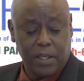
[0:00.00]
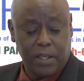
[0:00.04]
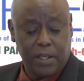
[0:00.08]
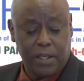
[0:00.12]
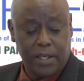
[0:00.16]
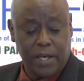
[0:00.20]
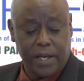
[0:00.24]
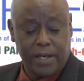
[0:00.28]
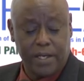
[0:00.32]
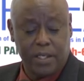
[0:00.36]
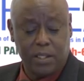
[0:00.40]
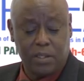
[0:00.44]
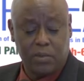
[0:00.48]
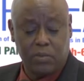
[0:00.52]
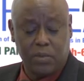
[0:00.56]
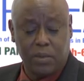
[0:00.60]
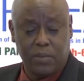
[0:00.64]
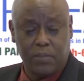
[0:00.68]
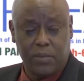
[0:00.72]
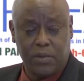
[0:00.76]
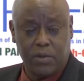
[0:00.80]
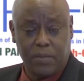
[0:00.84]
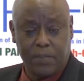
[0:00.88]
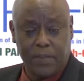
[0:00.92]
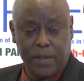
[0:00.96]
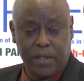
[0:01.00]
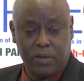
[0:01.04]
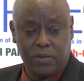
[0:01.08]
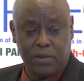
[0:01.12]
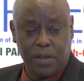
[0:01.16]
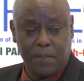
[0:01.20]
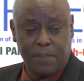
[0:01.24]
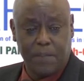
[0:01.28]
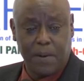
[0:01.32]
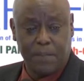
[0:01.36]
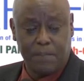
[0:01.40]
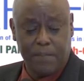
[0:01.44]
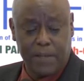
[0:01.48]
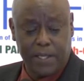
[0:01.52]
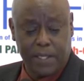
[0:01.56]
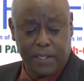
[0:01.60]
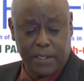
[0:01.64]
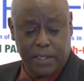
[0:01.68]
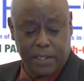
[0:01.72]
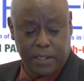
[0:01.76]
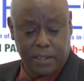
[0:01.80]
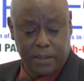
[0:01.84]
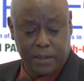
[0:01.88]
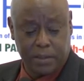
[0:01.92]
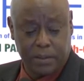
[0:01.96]
Hearings would be open to the public.
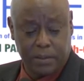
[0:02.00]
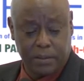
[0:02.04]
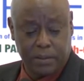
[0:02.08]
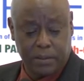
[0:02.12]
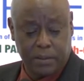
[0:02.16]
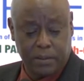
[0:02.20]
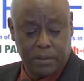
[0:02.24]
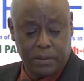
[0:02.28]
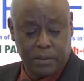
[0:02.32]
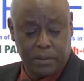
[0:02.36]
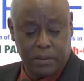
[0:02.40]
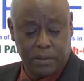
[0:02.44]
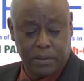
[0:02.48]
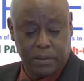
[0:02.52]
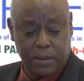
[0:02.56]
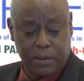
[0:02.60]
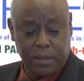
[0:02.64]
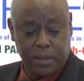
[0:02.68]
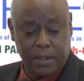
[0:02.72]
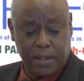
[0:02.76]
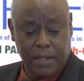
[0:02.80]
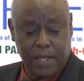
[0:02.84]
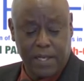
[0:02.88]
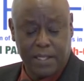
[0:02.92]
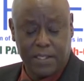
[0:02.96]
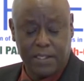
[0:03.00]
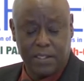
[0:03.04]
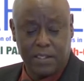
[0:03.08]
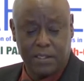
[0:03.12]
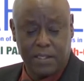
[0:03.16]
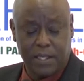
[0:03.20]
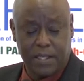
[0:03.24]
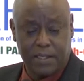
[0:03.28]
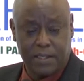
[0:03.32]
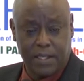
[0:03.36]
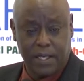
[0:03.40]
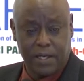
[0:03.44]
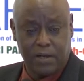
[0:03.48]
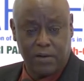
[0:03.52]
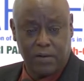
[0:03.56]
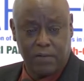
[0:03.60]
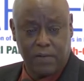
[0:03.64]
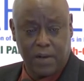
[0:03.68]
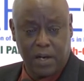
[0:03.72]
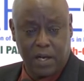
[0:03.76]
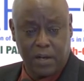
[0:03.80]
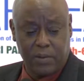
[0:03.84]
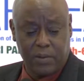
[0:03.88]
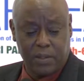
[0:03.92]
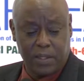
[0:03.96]
That is a sign
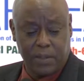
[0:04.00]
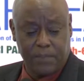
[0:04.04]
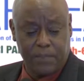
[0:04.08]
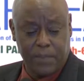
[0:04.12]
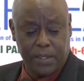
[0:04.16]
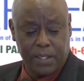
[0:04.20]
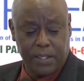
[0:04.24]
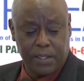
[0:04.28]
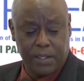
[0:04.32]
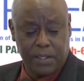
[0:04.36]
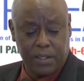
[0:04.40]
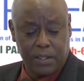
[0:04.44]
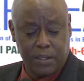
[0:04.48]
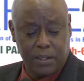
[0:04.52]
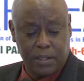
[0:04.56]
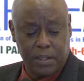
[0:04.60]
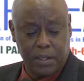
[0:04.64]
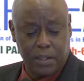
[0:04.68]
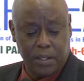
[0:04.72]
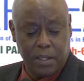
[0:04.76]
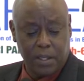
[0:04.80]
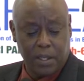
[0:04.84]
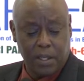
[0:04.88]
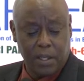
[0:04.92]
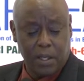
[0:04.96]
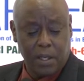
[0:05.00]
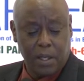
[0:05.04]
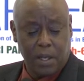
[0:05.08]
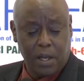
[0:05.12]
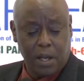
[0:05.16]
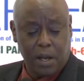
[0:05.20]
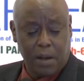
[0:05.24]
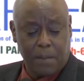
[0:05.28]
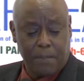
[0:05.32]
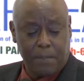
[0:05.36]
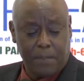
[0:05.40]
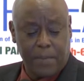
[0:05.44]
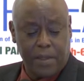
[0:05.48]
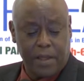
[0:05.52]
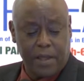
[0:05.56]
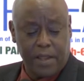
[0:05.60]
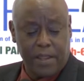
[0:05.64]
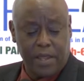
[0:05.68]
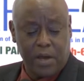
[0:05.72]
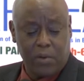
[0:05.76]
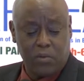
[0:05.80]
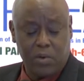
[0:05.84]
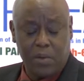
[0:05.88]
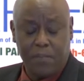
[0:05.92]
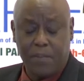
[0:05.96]
of accountability.
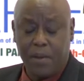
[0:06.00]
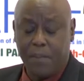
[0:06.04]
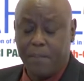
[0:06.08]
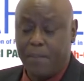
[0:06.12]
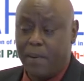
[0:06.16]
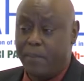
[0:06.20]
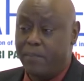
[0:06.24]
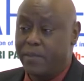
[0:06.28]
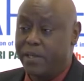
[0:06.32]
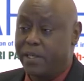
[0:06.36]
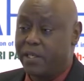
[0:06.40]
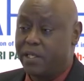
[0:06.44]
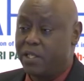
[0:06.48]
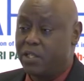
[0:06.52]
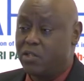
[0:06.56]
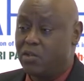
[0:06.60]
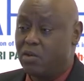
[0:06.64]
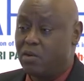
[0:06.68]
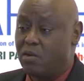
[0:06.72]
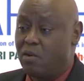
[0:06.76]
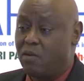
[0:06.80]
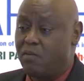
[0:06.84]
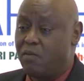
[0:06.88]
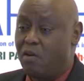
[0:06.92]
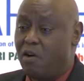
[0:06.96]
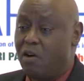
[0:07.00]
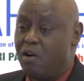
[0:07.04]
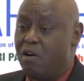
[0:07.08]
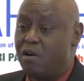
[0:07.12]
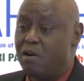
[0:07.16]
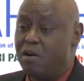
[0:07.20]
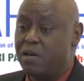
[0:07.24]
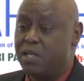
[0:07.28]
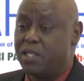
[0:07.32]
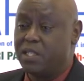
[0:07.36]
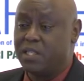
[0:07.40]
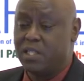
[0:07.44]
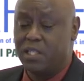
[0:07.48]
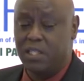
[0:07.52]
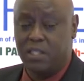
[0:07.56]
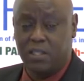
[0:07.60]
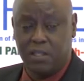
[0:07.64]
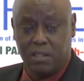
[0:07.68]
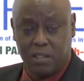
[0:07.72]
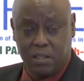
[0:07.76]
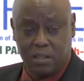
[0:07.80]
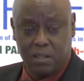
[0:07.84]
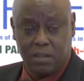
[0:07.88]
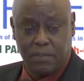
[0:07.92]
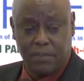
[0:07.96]
There would be publication of all
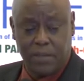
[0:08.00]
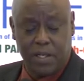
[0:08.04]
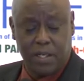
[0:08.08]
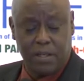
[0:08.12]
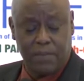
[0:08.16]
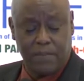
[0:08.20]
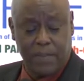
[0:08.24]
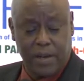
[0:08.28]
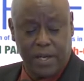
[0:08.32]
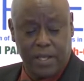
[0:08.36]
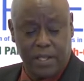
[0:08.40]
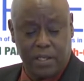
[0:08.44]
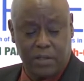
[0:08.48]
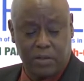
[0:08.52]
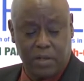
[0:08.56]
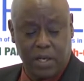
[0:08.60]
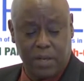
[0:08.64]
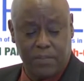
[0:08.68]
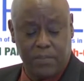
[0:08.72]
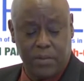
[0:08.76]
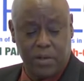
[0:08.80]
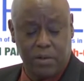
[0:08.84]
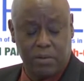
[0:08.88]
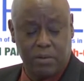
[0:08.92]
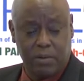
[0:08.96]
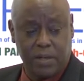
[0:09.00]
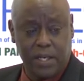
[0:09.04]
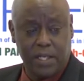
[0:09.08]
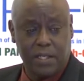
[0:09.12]
decisions made by the tribunal.